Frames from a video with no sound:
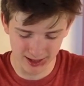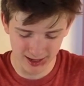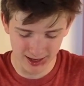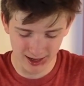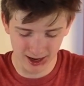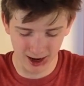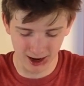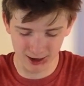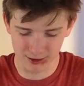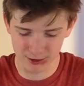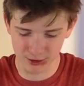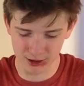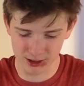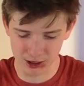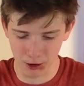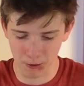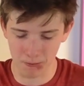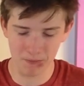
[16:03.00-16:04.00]
cards just
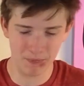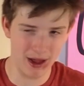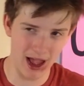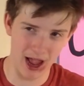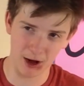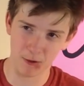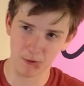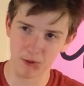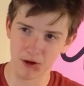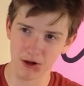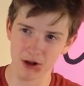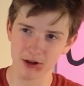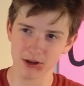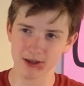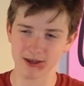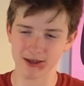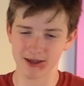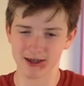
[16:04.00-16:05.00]
go
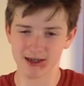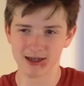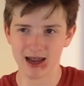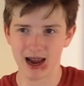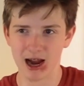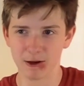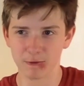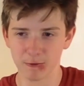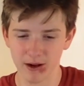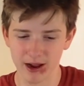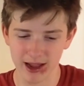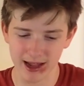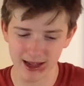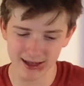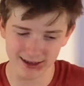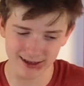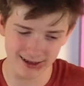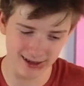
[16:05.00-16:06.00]
backwards and
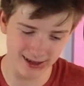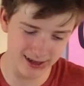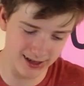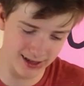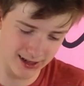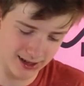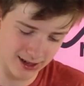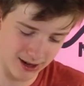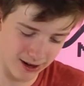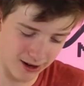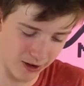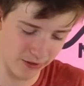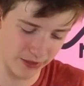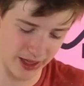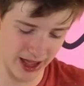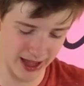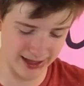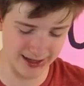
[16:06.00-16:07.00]
sideways and all
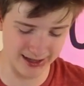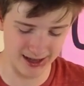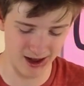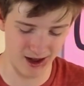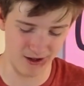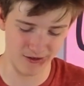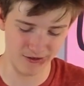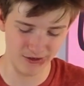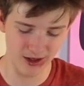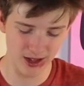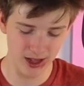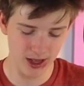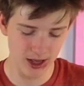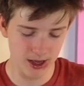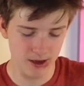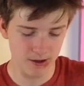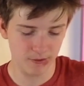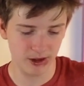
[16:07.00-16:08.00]
that stuff.
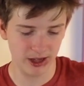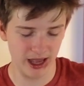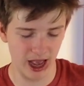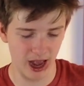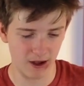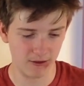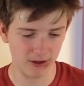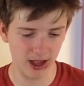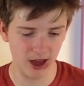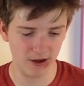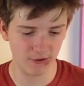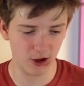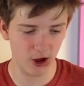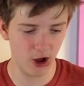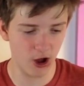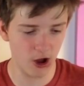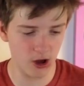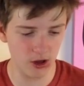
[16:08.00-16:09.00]
But yeah, we have
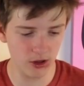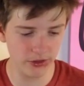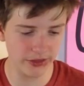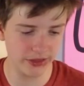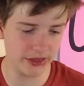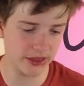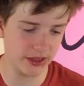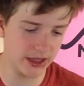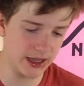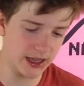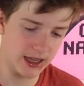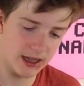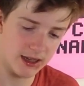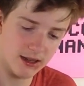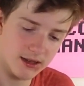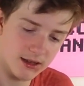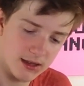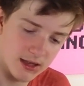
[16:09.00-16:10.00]
all
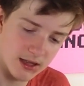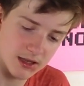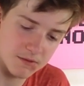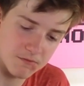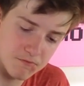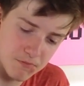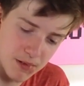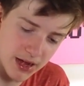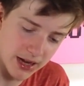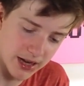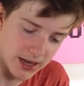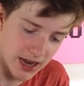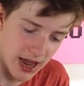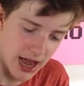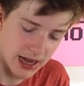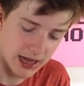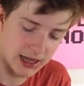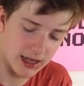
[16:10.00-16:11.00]
these, this big
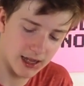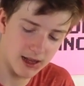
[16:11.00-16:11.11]
deck.